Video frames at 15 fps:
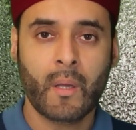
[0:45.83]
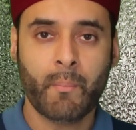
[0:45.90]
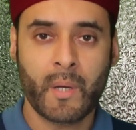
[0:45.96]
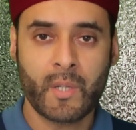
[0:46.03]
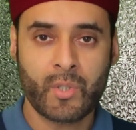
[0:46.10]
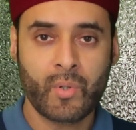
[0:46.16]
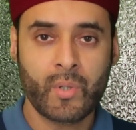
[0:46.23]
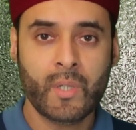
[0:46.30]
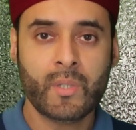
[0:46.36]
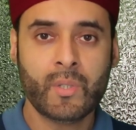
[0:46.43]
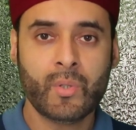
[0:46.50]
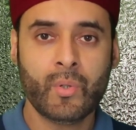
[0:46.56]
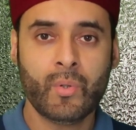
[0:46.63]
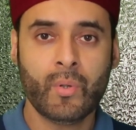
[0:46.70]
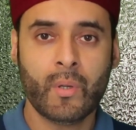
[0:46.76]
But you need
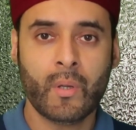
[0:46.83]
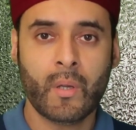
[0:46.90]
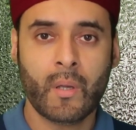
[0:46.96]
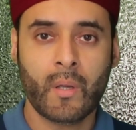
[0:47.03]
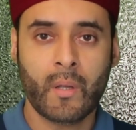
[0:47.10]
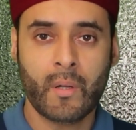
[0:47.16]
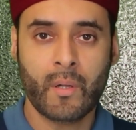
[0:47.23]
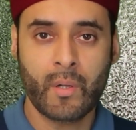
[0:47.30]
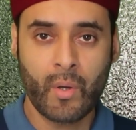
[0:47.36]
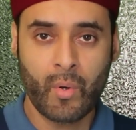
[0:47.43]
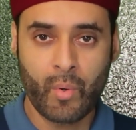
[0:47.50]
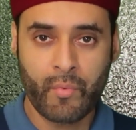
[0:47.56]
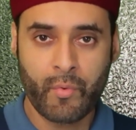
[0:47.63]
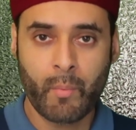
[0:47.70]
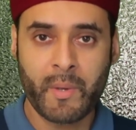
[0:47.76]
to
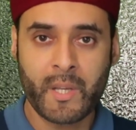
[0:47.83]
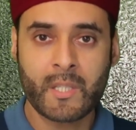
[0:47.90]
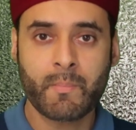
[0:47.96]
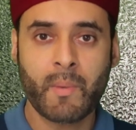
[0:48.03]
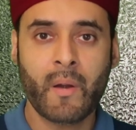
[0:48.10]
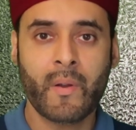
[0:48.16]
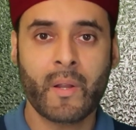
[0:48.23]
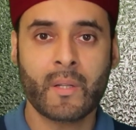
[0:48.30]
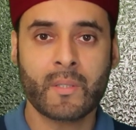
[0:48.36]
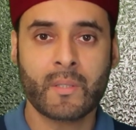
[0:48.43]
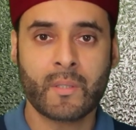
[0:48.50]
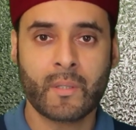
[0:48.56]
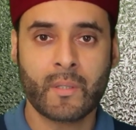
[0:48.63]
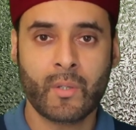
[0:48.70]
know from experience.